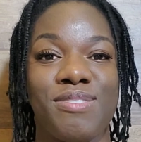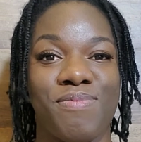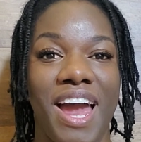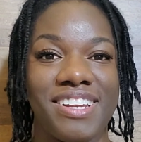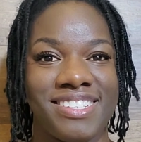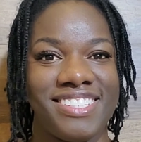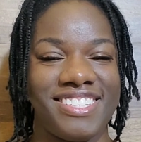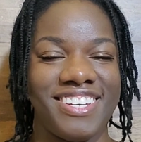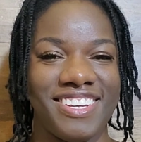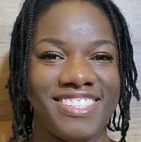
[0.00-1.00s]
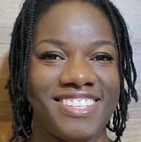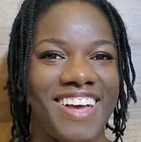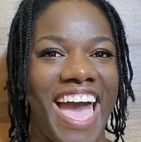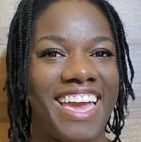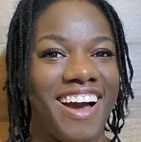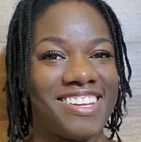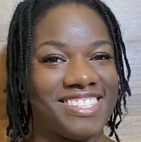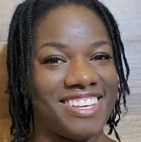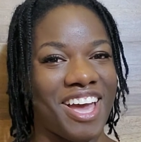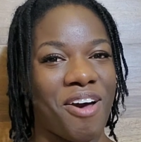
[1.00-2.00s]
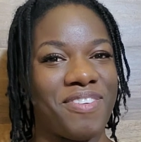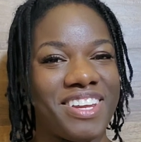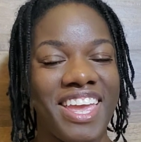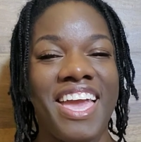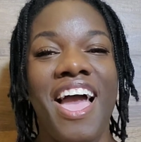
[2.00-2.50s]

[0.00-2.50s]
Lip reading: practitioner, so I got you covered.